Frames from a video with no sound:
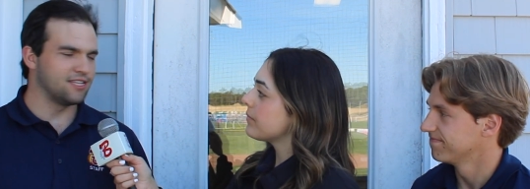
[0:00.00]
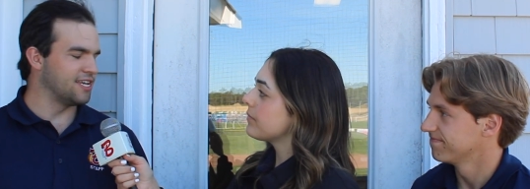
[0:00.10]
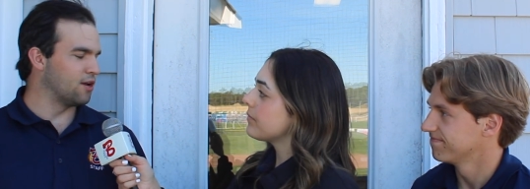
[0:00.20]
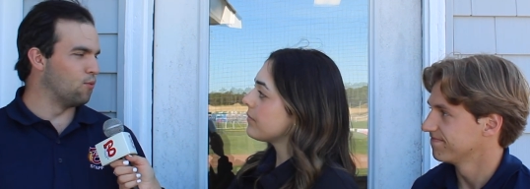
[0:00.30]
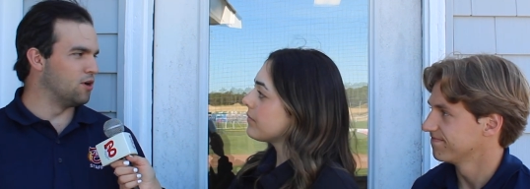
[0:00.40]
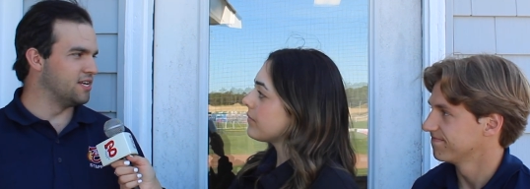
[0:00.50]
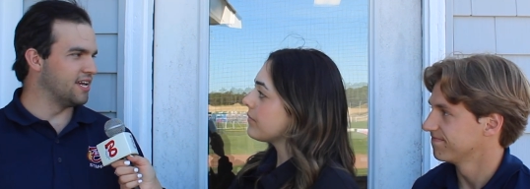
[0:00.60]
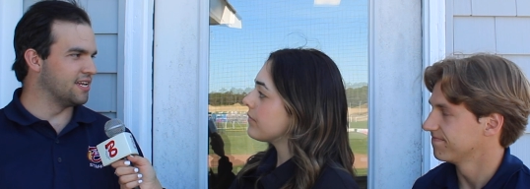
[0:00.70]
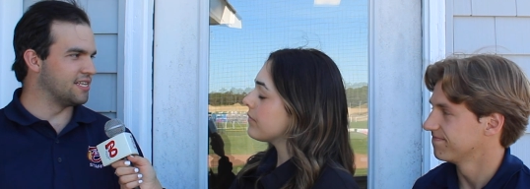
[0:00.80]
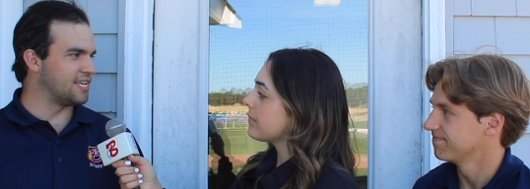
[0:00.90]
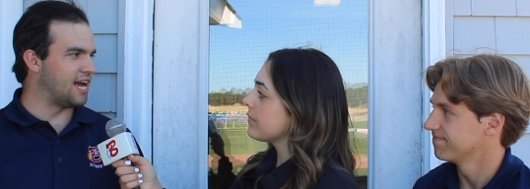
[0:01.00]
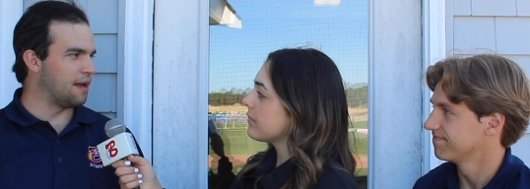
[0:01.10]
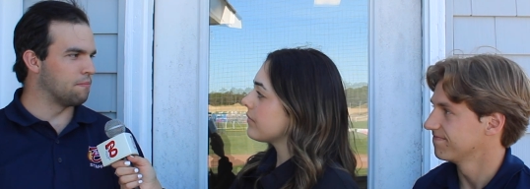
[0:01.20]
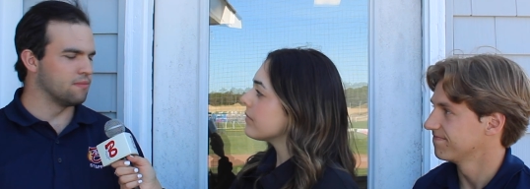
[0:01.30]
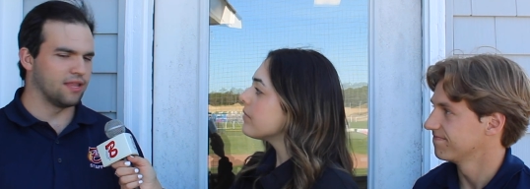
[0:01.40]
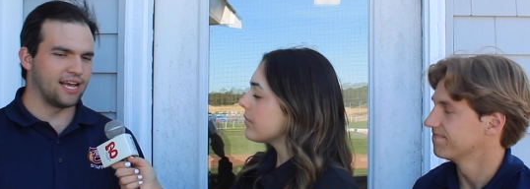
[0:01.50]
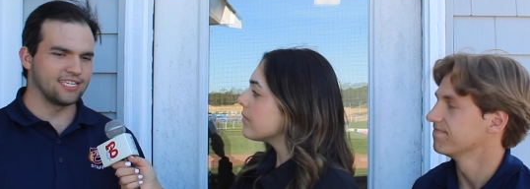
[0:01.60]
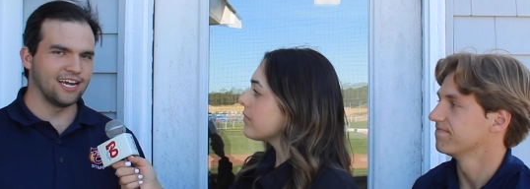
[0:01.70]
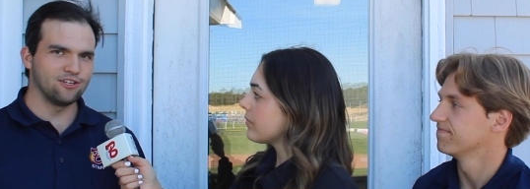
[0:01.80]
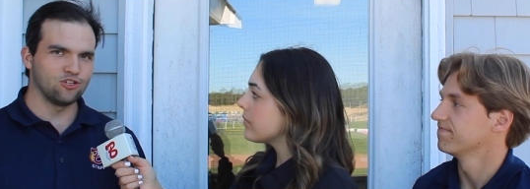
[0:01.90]
Speaker 1: got to take it one day at a time.
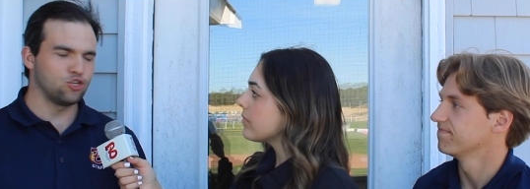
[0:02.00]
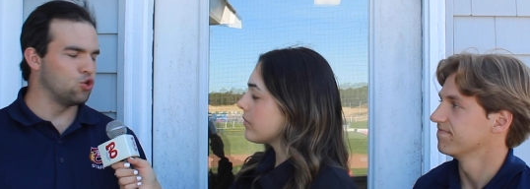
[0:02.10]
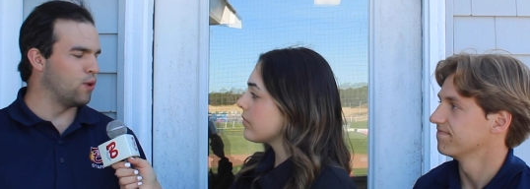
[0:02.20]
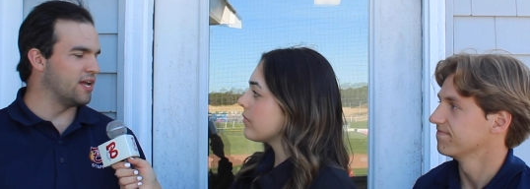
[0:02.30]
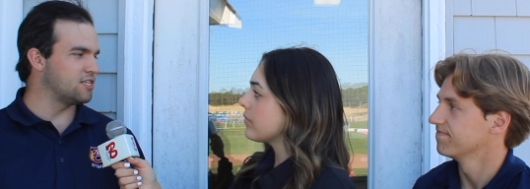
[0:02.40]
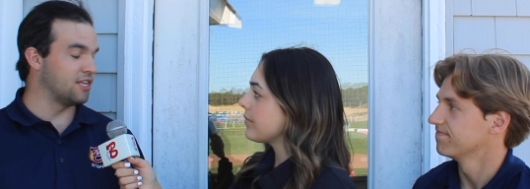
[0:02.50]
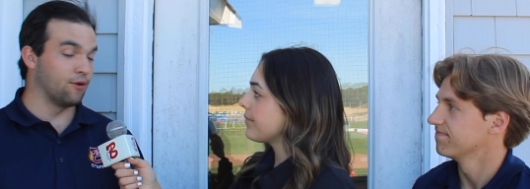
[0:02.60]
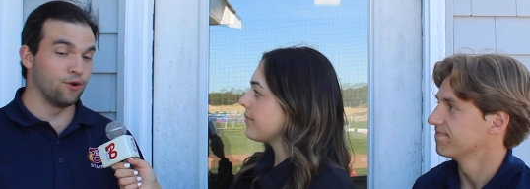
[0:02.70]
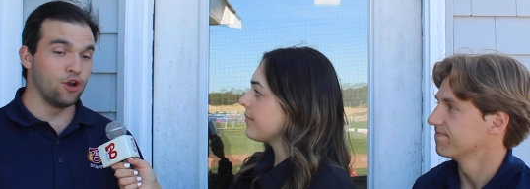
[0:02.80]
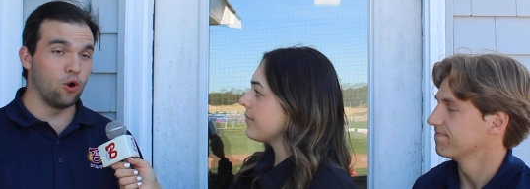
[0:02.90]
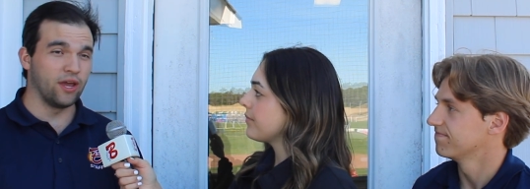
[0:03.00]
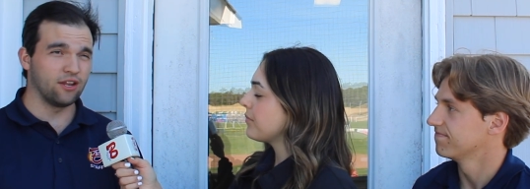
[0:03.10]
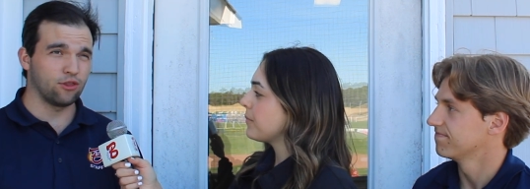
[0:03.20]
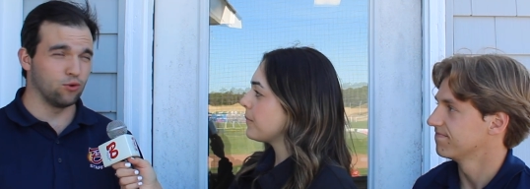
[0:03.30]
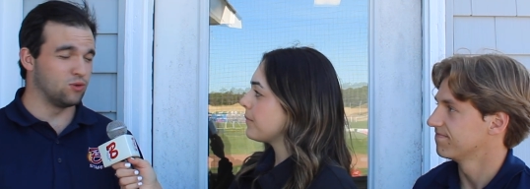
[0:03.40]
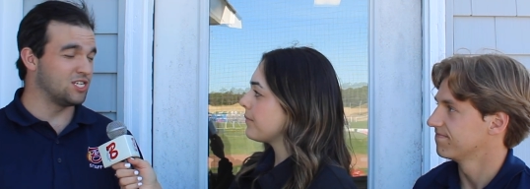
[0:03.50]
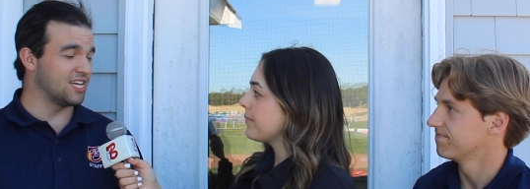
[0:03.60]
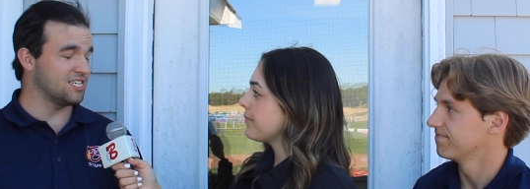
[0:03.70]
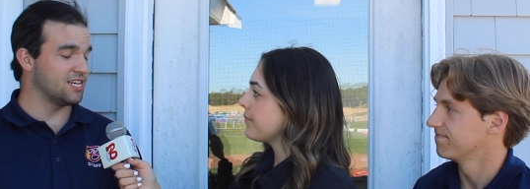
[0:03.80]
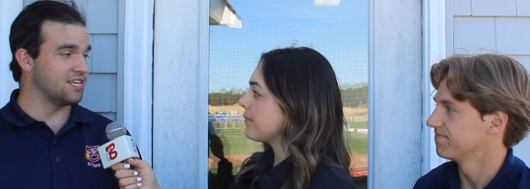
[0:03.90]
Last night, just two hits, and they were no hit through
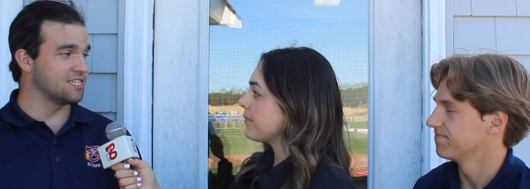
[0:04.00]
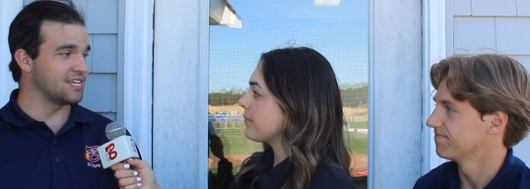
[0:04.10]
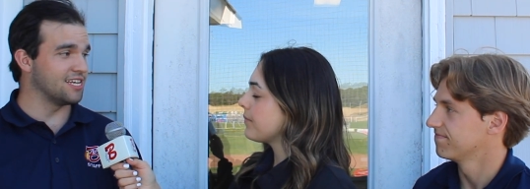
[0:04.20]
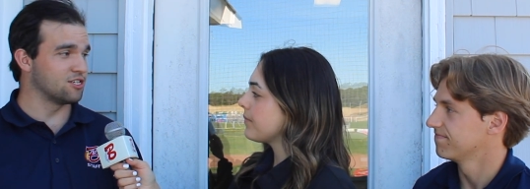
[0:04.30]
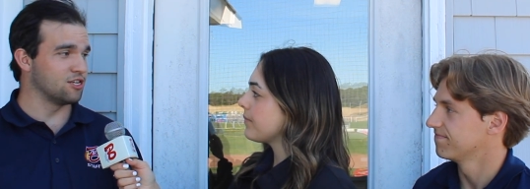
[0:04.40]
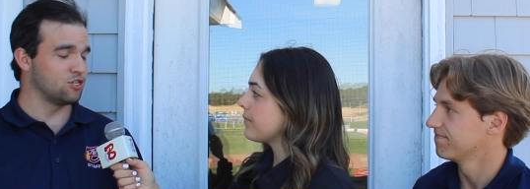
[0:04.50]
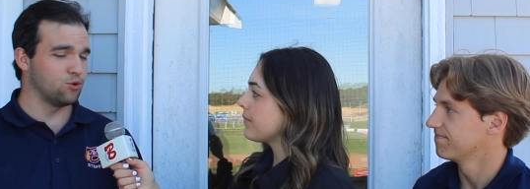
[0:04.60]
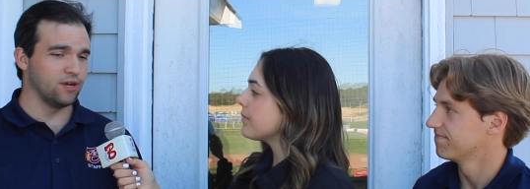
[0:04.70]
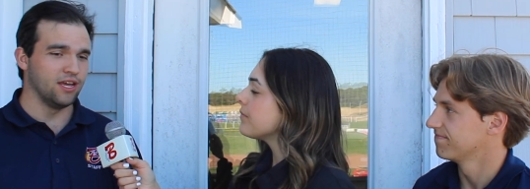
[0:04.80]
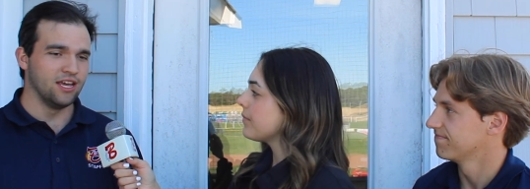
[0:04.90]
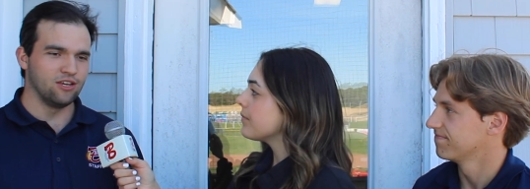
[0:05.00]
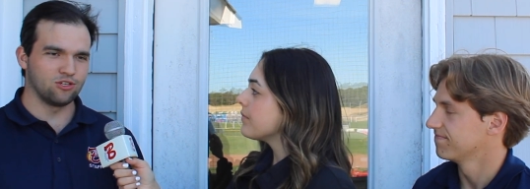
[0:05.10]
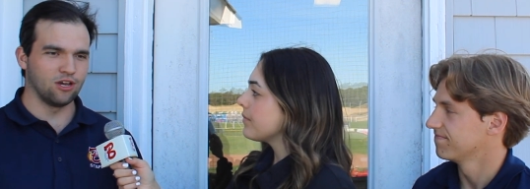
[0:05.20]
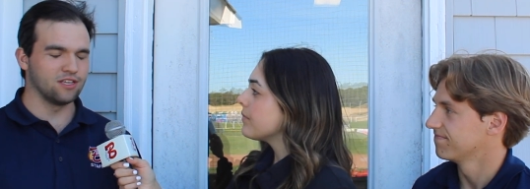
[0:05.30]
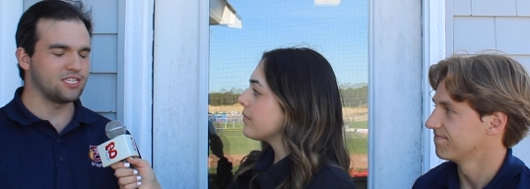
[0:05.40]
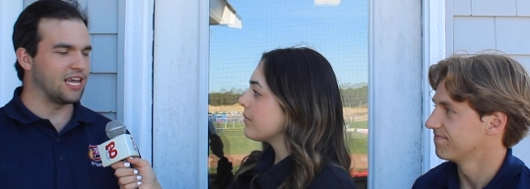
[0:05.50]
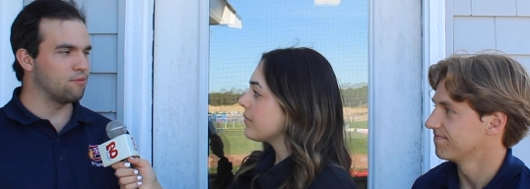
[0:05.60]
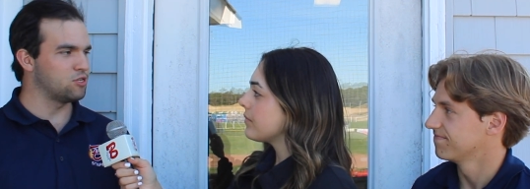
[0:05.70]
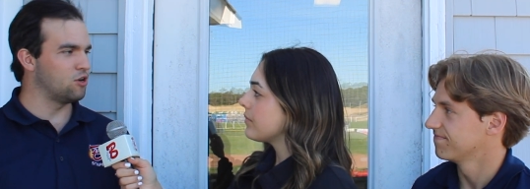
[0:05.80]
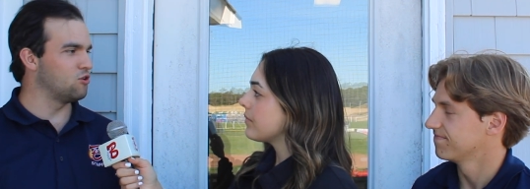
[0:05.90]
six innings against Cotuit. You saw the
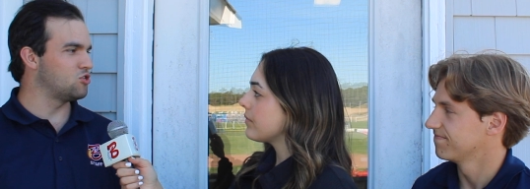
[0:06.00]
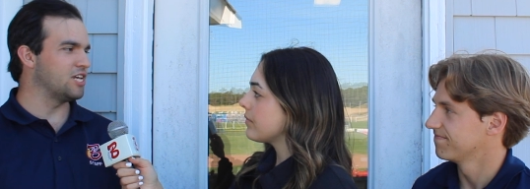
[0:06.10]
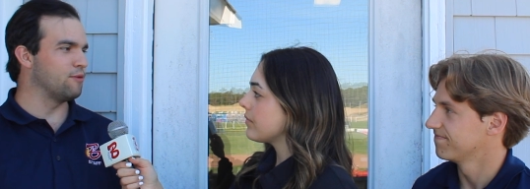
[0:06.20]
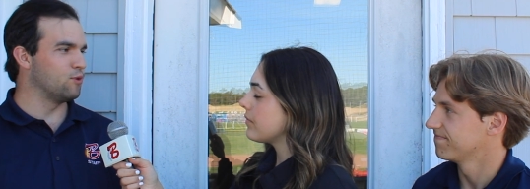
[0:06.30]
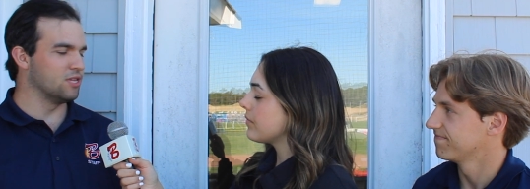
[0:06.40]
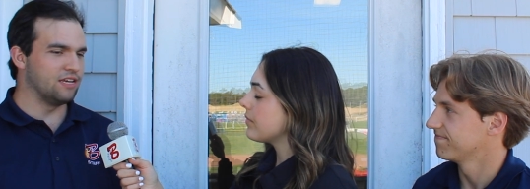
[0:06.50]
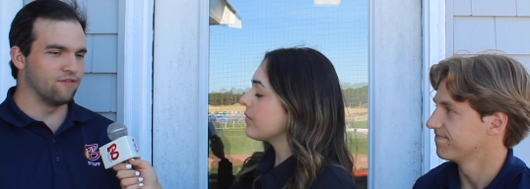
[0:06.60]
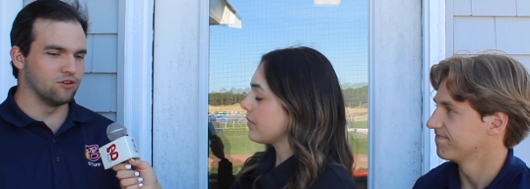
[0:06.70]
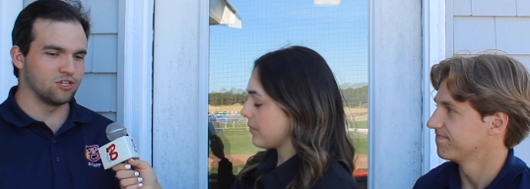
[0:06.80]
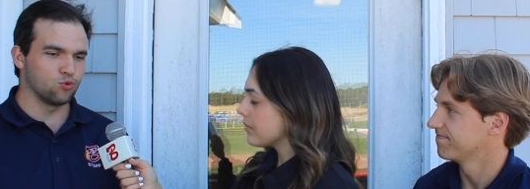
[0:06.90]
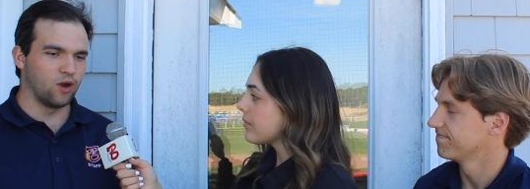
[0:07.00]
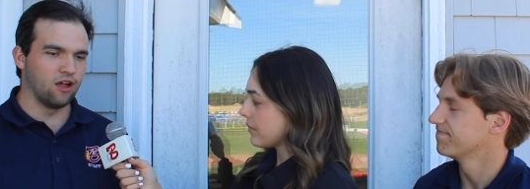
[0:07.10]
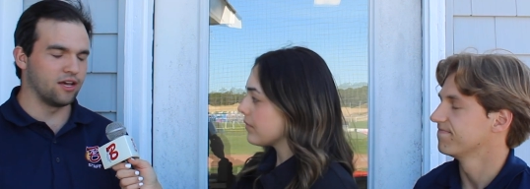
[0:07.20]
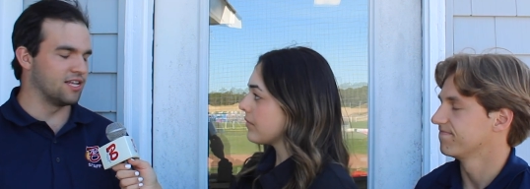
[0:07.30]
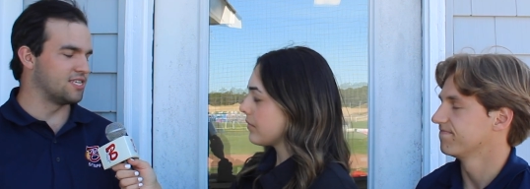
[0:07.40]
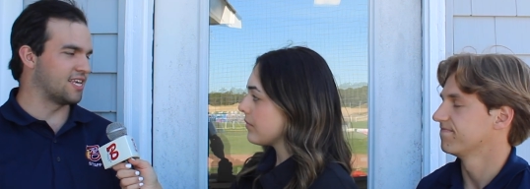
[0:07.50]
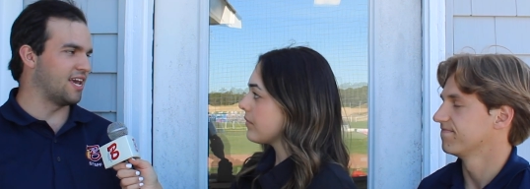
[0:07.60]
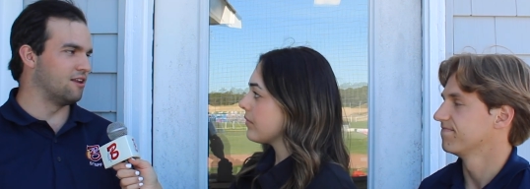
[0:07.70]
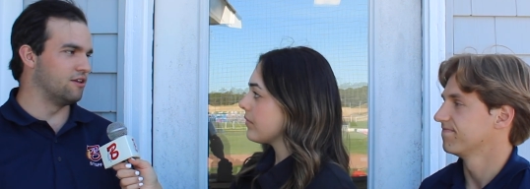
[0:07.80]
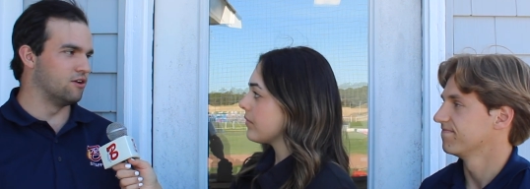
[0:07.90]
same starter, same relievers as well against the
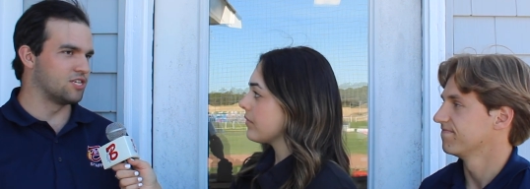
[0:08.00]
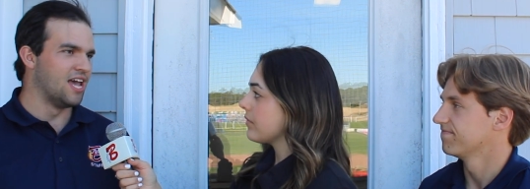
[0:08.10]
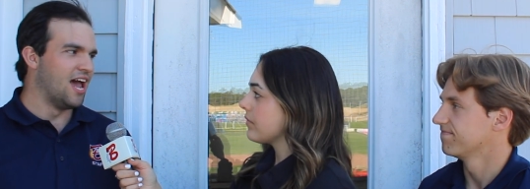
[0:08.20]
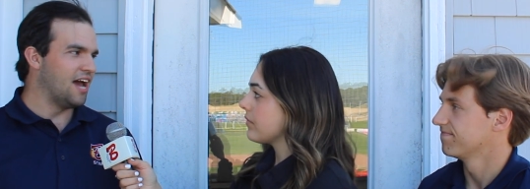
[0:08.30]
Kettleers.